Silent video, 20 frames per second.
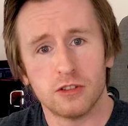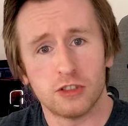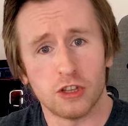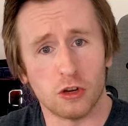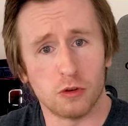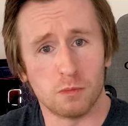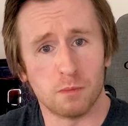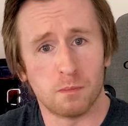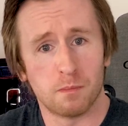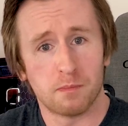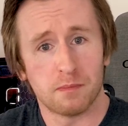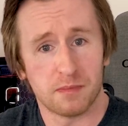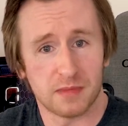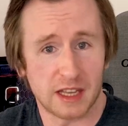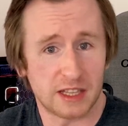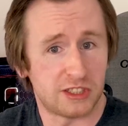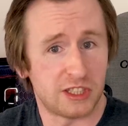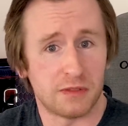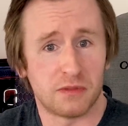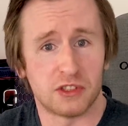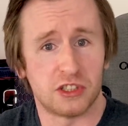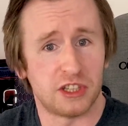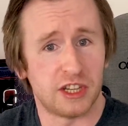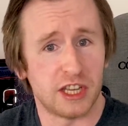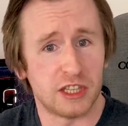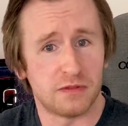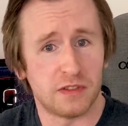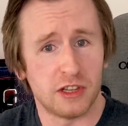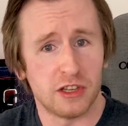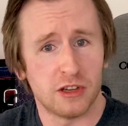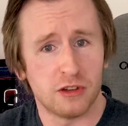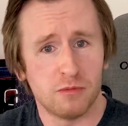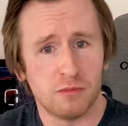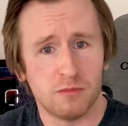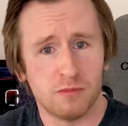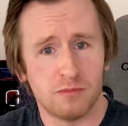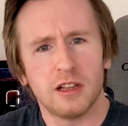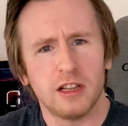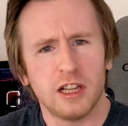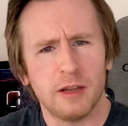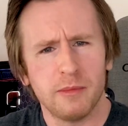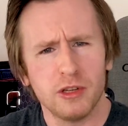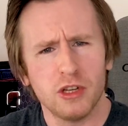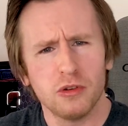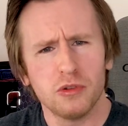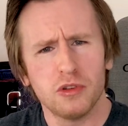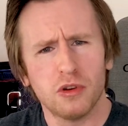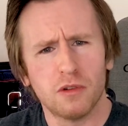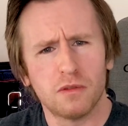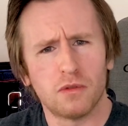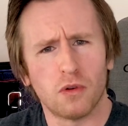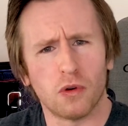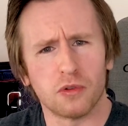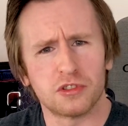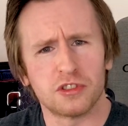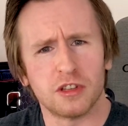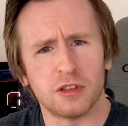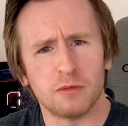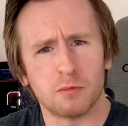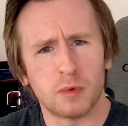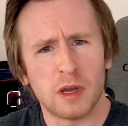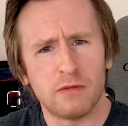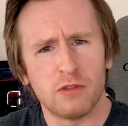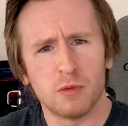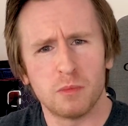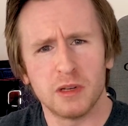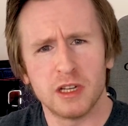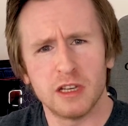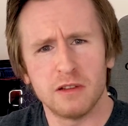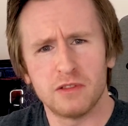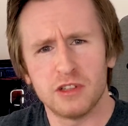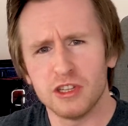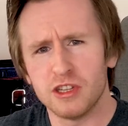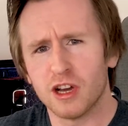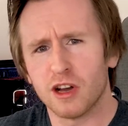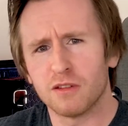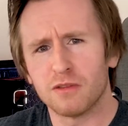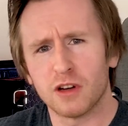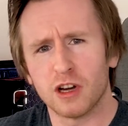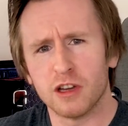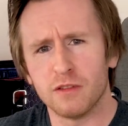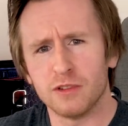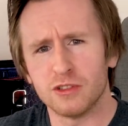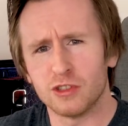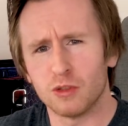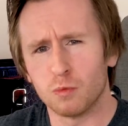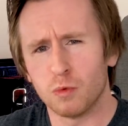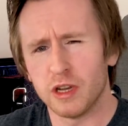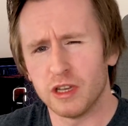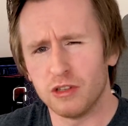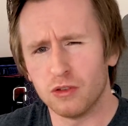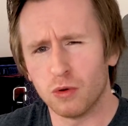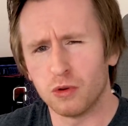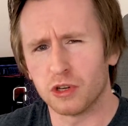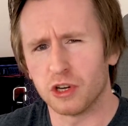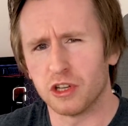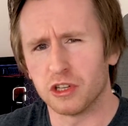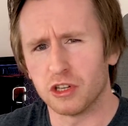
So that's it for today's video. Let me know your thoughts and whether you believe DDR5 is the way you're gonna